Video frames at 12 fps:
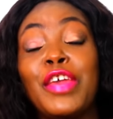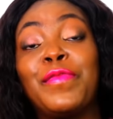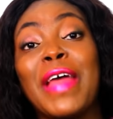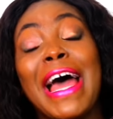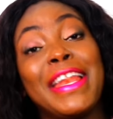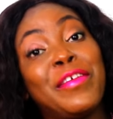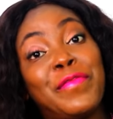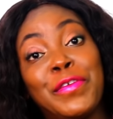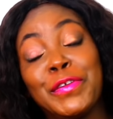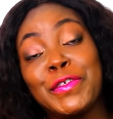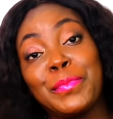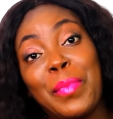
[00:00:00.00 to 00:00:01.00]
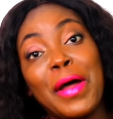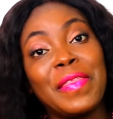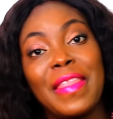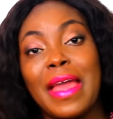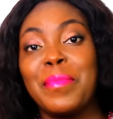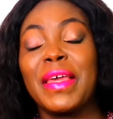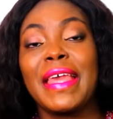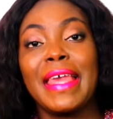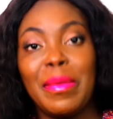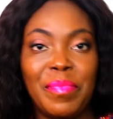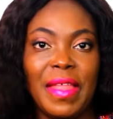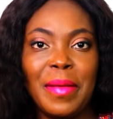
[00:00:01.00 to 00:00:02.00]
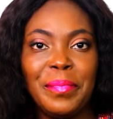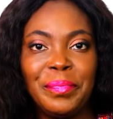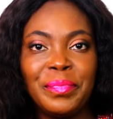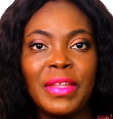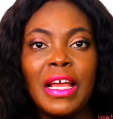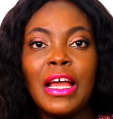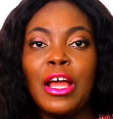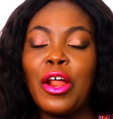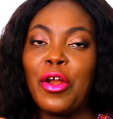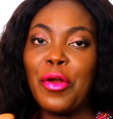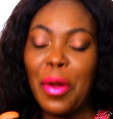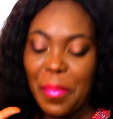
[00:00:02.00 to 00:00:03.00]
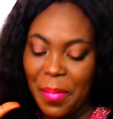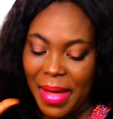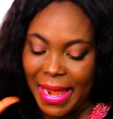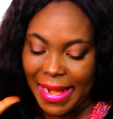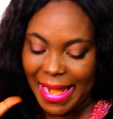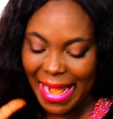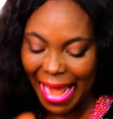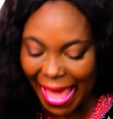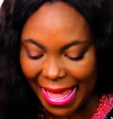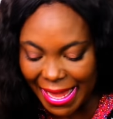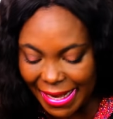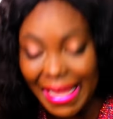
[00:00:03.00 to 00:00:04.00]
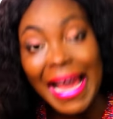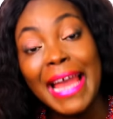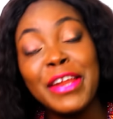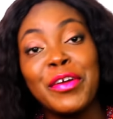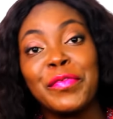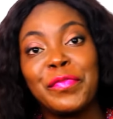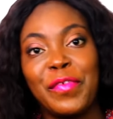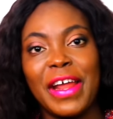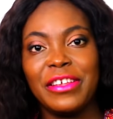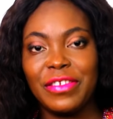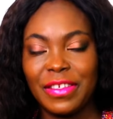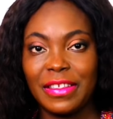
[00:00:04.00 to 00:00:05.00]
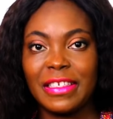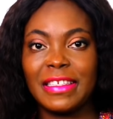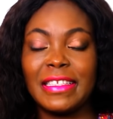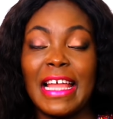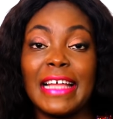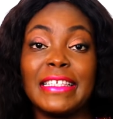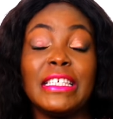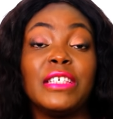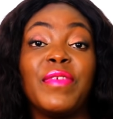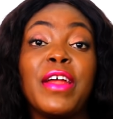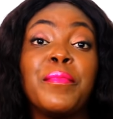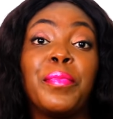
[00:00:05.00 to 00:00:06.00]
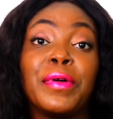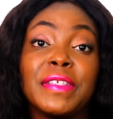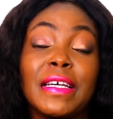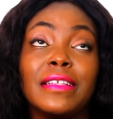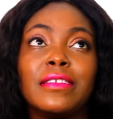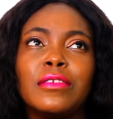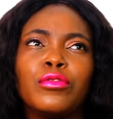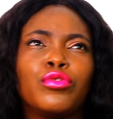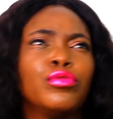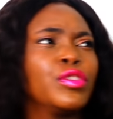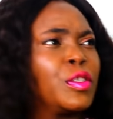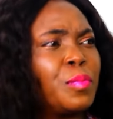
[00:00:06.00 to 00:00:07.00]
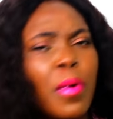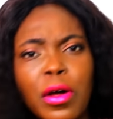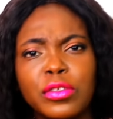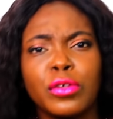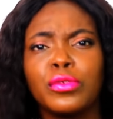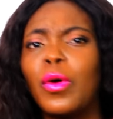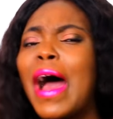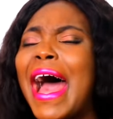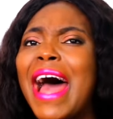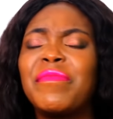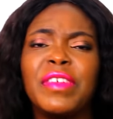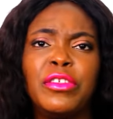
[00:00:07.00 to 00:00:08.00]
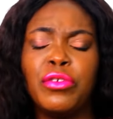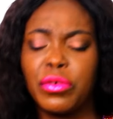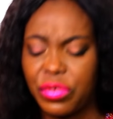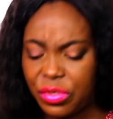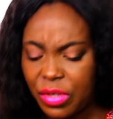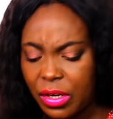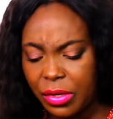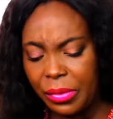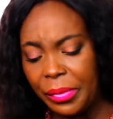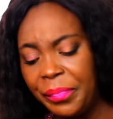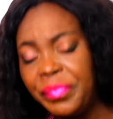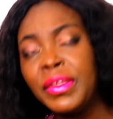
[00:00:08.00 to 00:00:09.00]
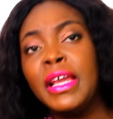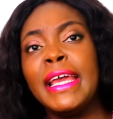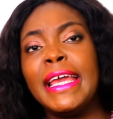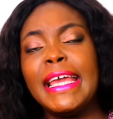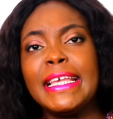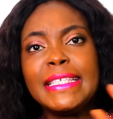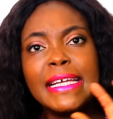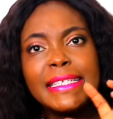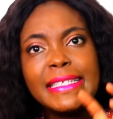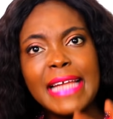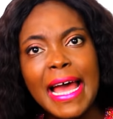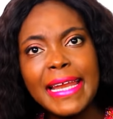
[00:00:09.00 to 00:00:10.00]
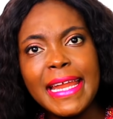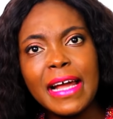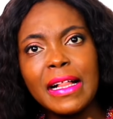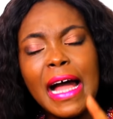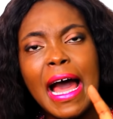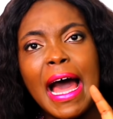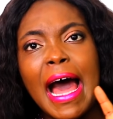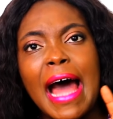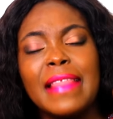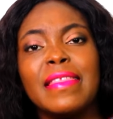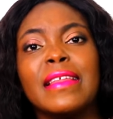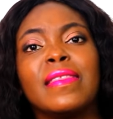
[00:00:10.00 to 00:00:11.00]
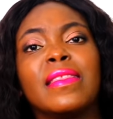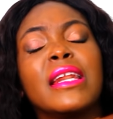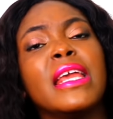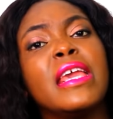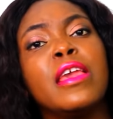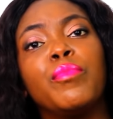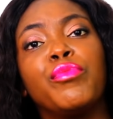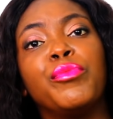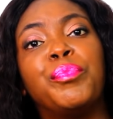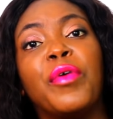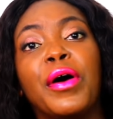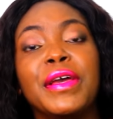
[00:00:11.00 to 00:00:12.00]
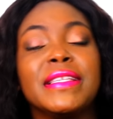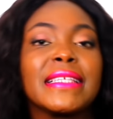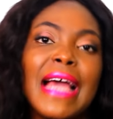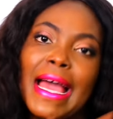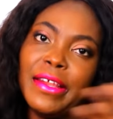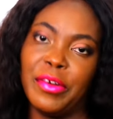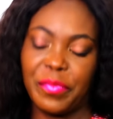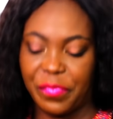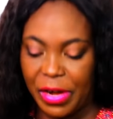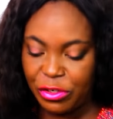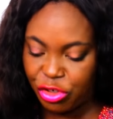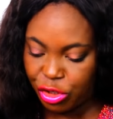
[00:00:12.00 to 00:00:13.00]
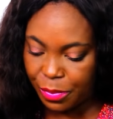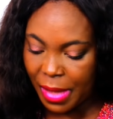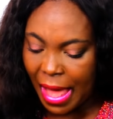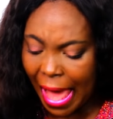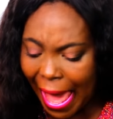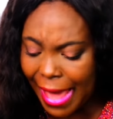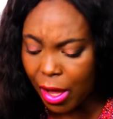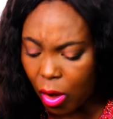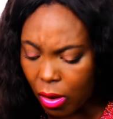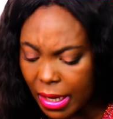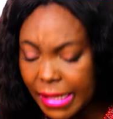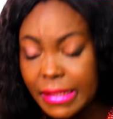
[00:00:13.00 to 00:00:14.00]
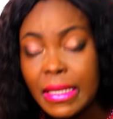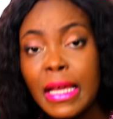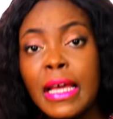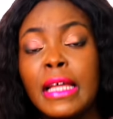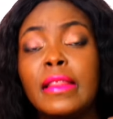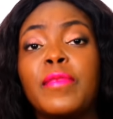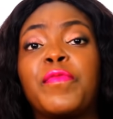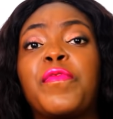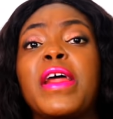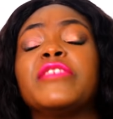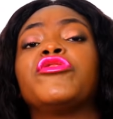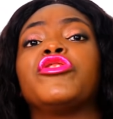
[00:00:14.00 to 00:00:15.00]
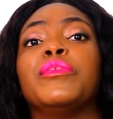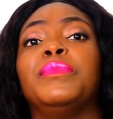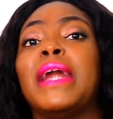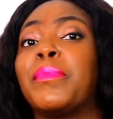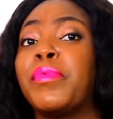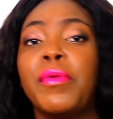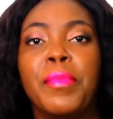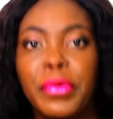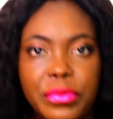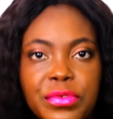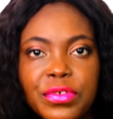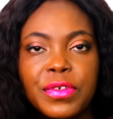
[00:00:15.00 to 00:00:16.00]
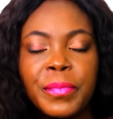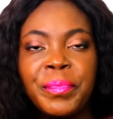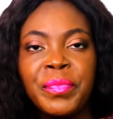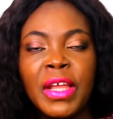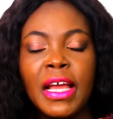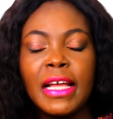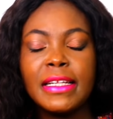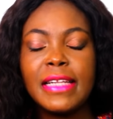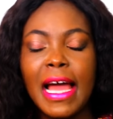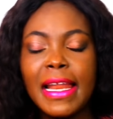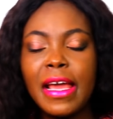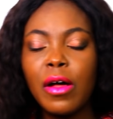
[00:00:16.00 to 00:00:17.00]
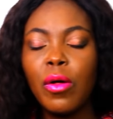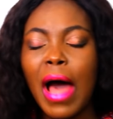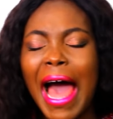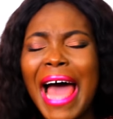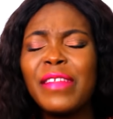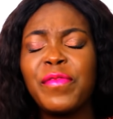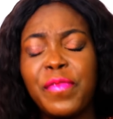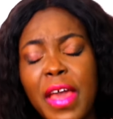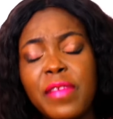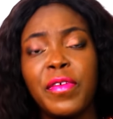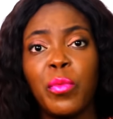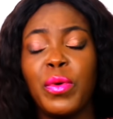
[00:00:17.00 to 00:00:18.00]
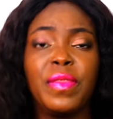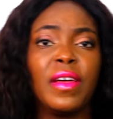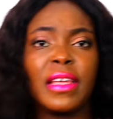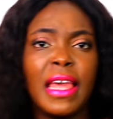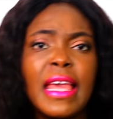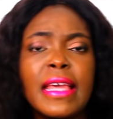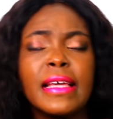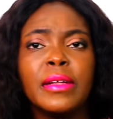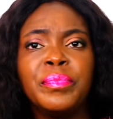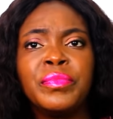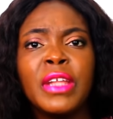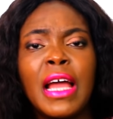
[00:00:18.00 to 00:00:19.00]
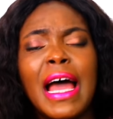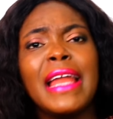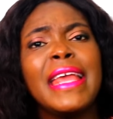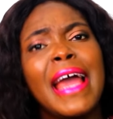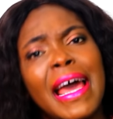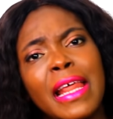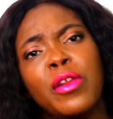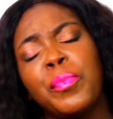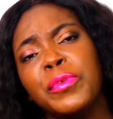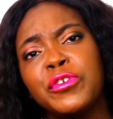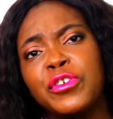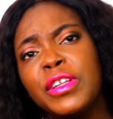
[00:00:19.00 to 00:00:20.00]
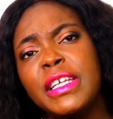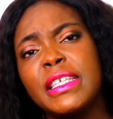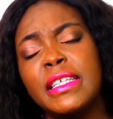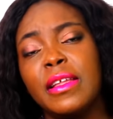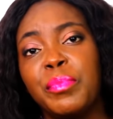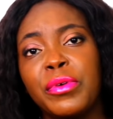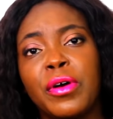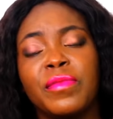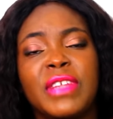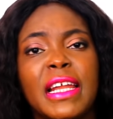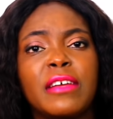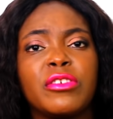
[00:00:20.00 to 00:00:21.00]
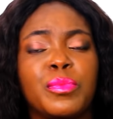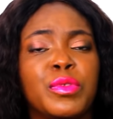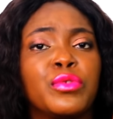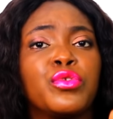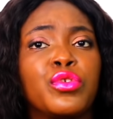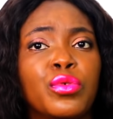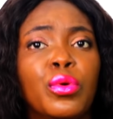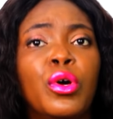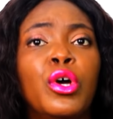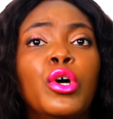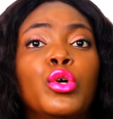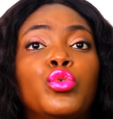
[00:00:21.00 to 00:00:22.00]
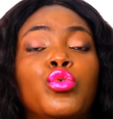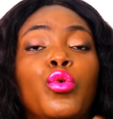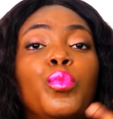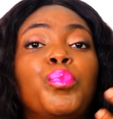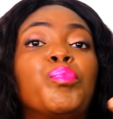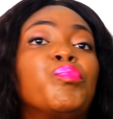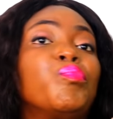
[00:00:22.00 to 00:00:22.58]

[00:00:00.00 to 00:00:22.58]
If you spot them, keep them. Number 9 kind of friends that is very important to spot or to have in your circle is the Daniel and the 3 Hebrew boys kind of friendship. I call it the friendship that promotes. Daniel had favor with the king, and he had an opportunity in the book of Daniel chapter 2 to